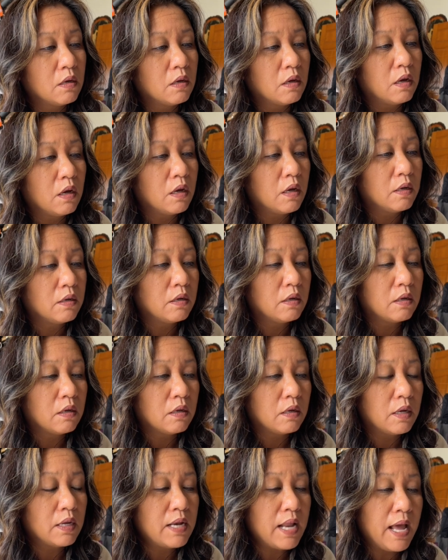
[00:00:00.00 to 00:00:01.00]

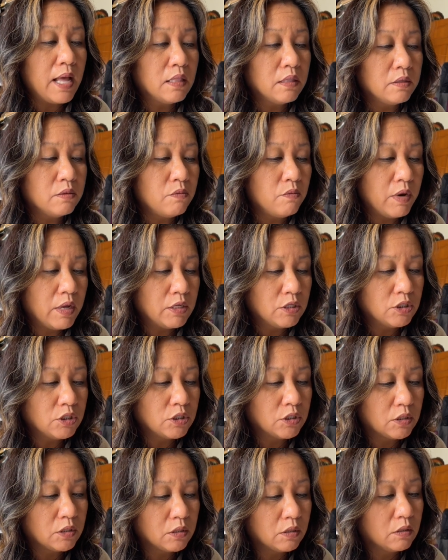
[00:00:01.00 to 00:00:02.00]
an Allen
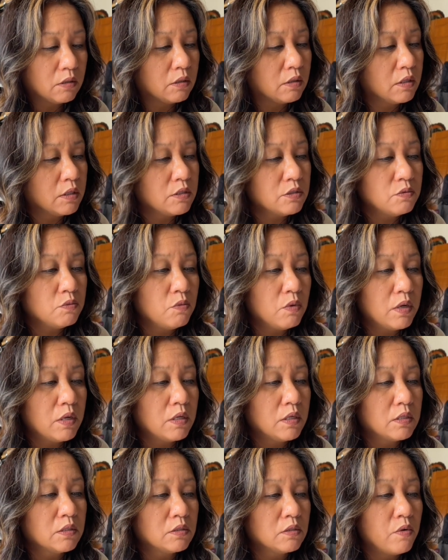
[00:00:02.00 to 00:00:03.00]
wrench. This
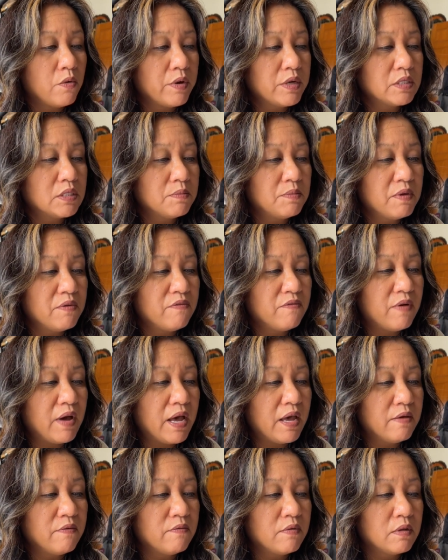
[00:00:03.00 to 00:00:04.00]
one, it's going to be
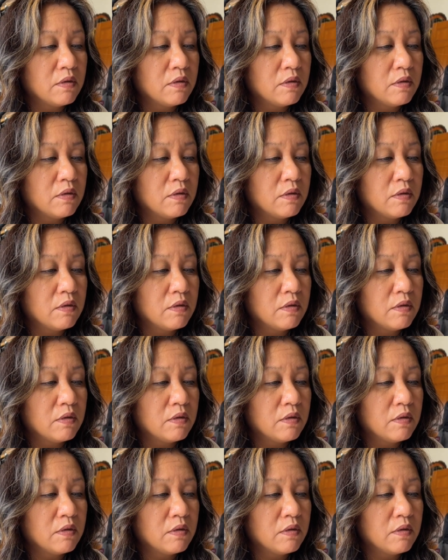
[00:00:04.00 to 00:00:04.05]
5